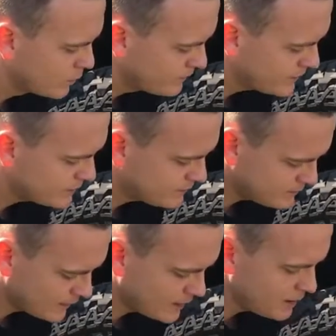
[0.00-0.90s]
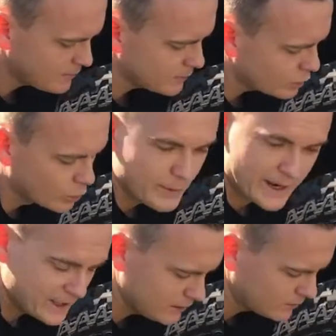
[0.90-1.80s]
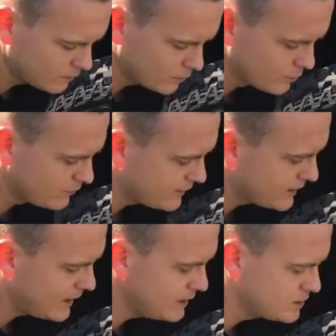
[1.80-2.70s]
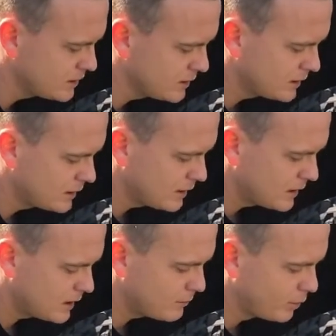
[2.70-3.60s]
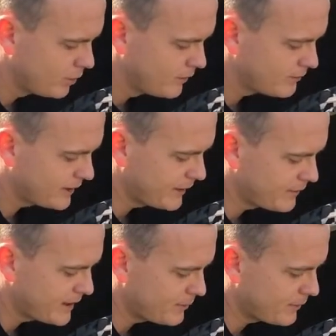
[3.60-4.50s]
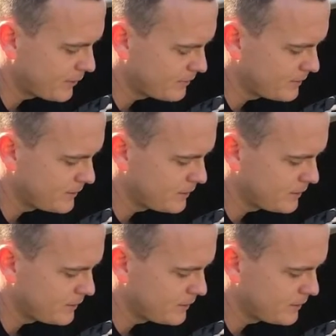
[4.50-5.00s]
With it done up, core back in, remove the gauge and pull the deflator adapter off.